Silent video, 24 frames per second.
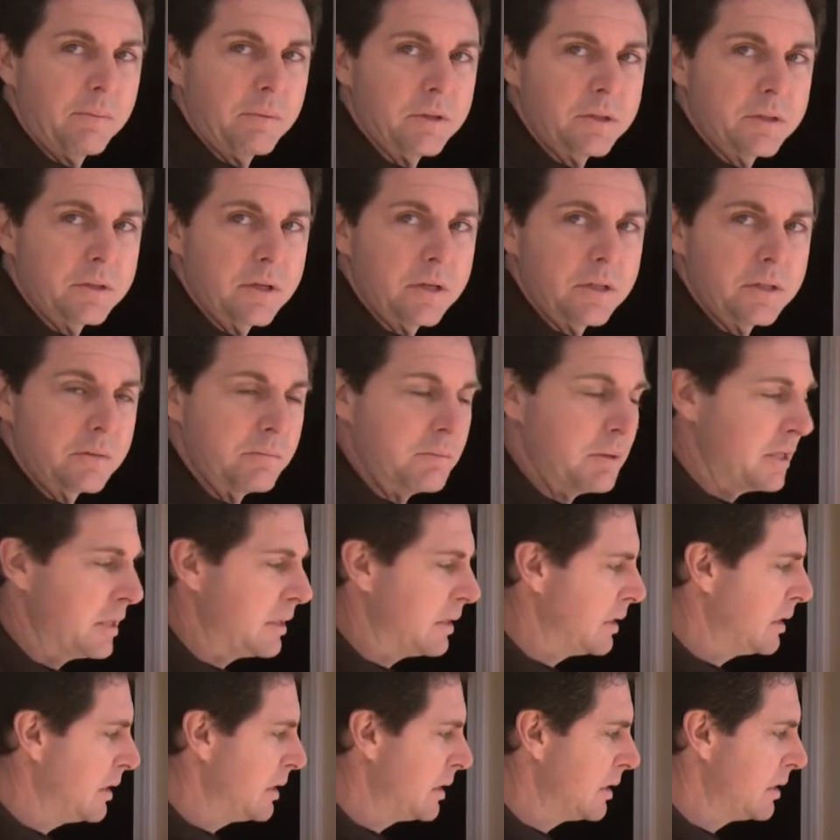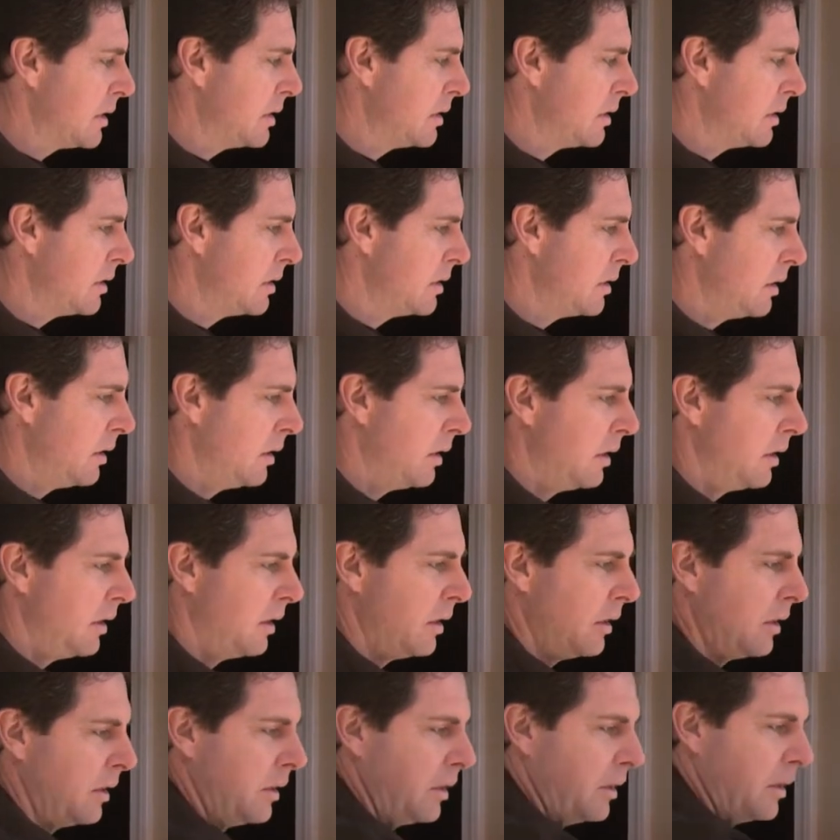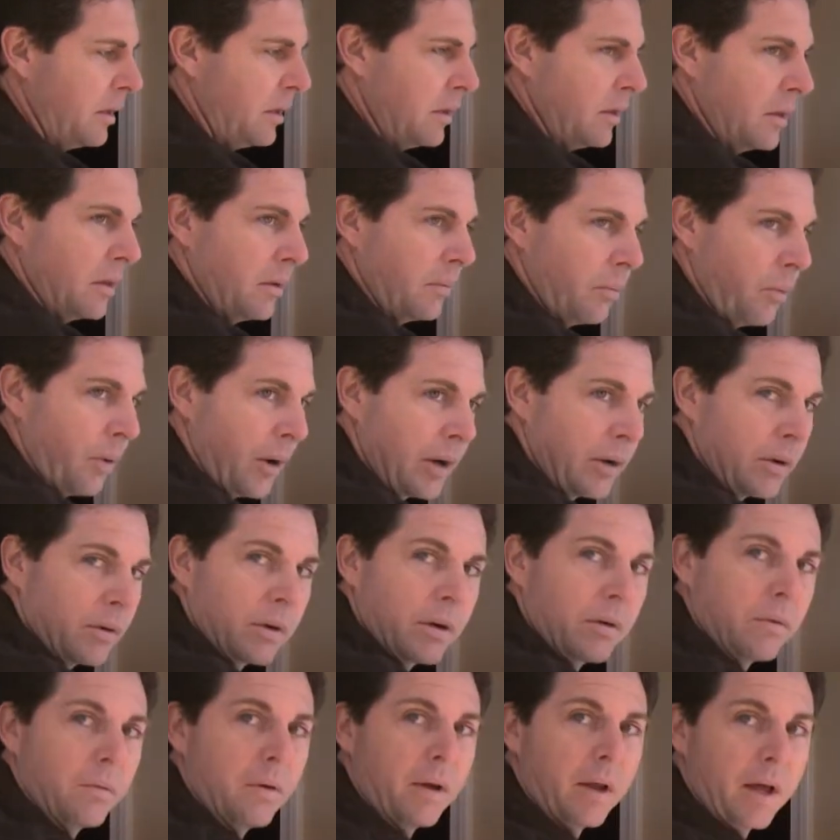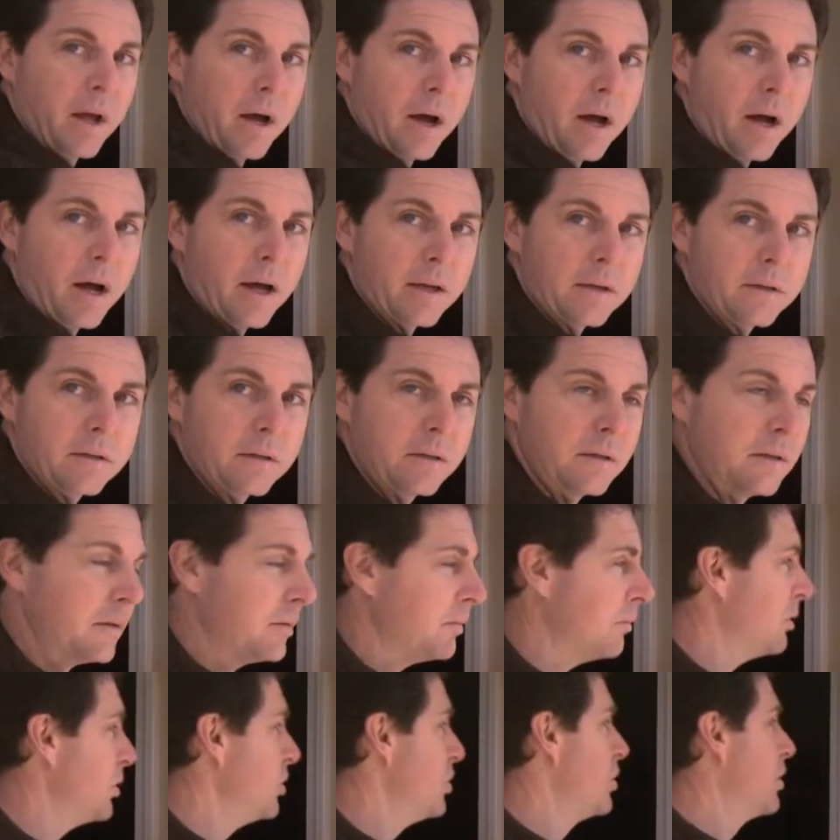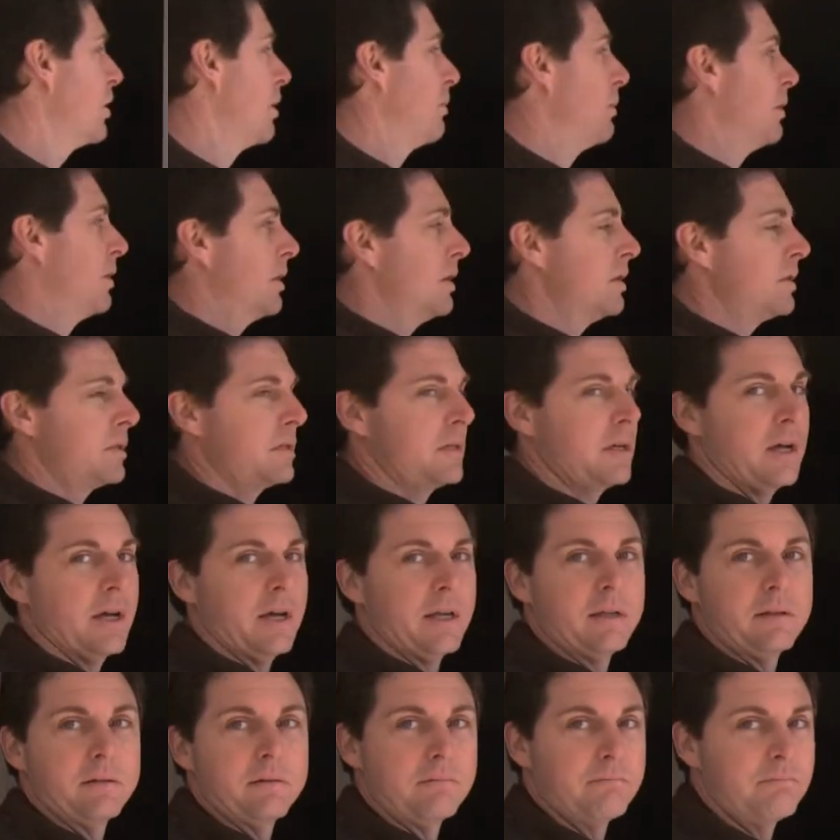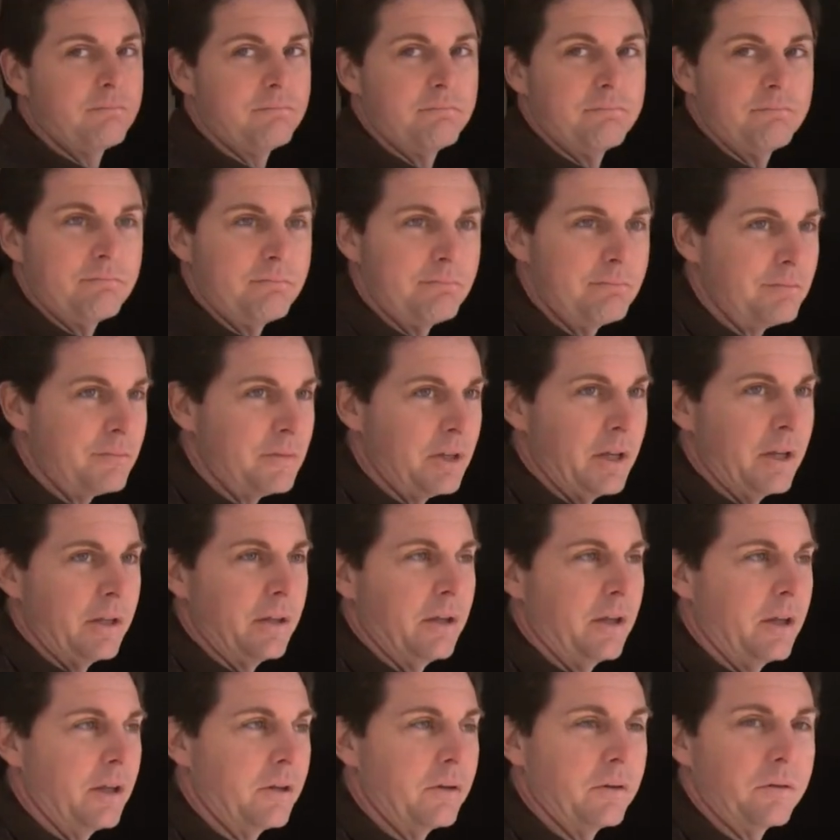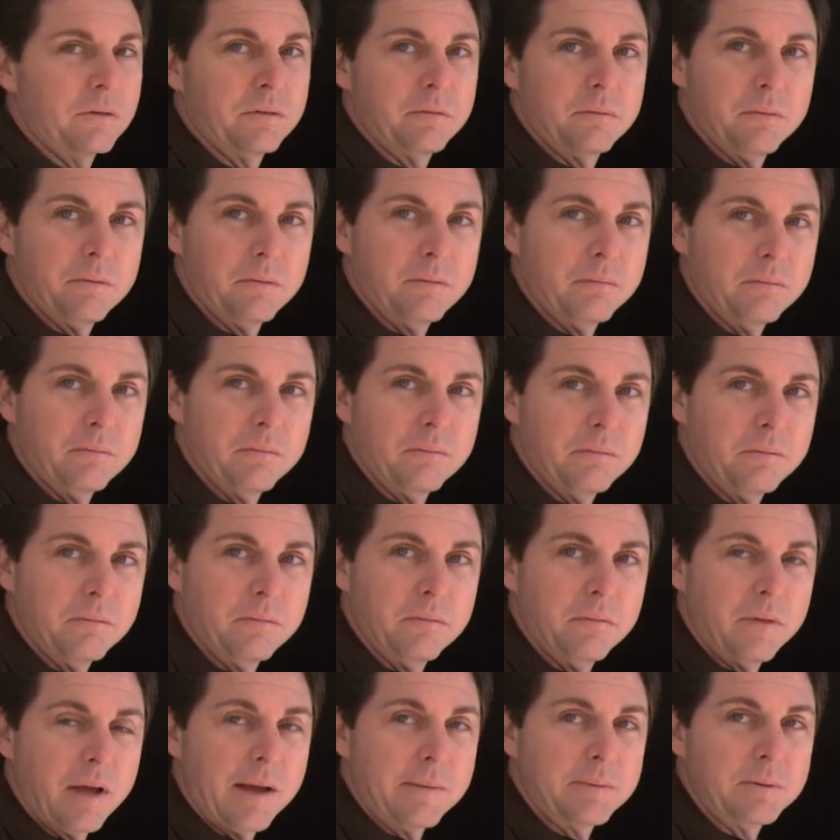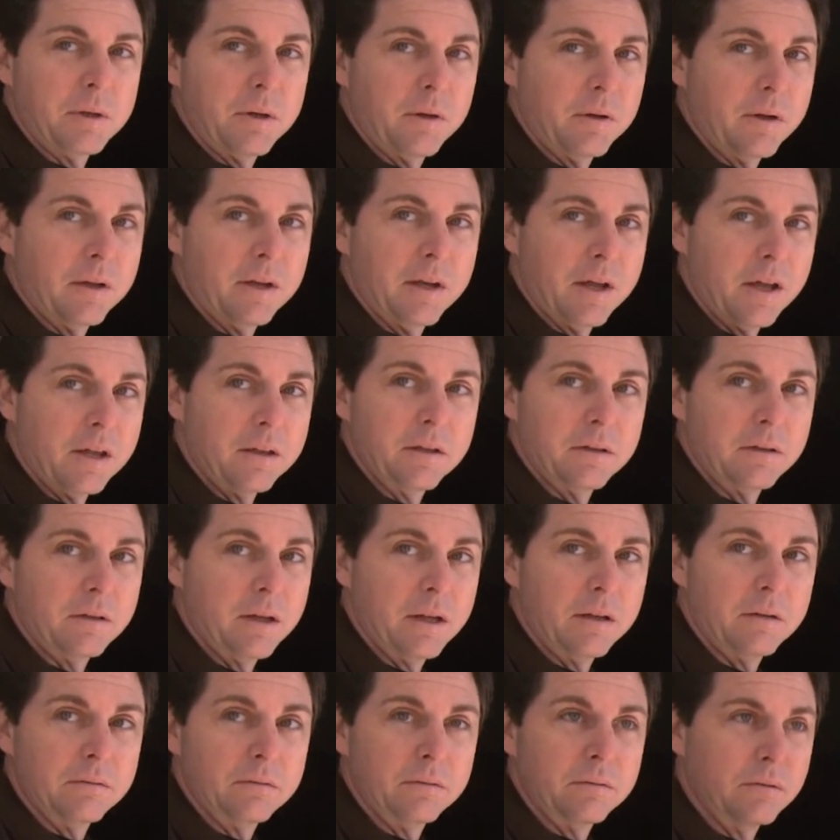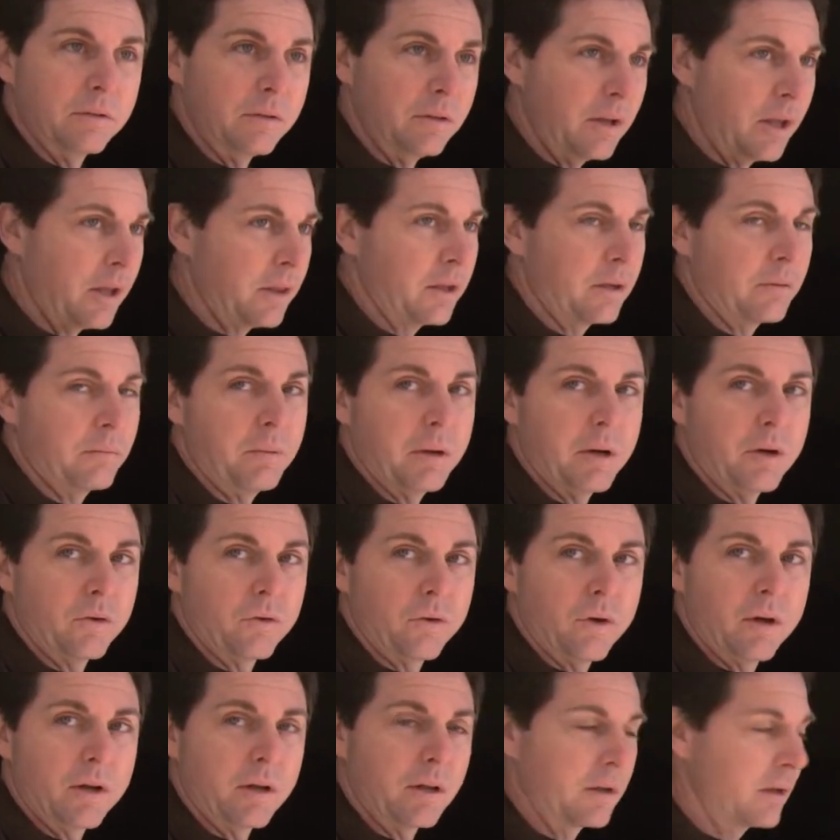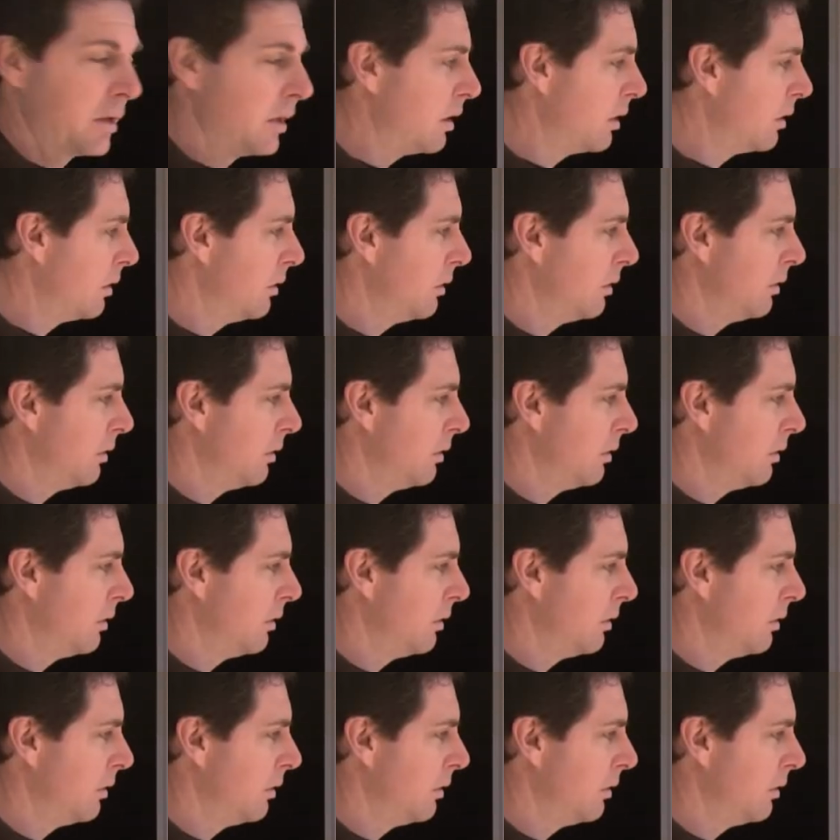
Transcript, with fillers: when the sun's beating in, the brick will get really hot. But you come to the inside, and, and there's absolutely nothing getting, nothing penetrating that.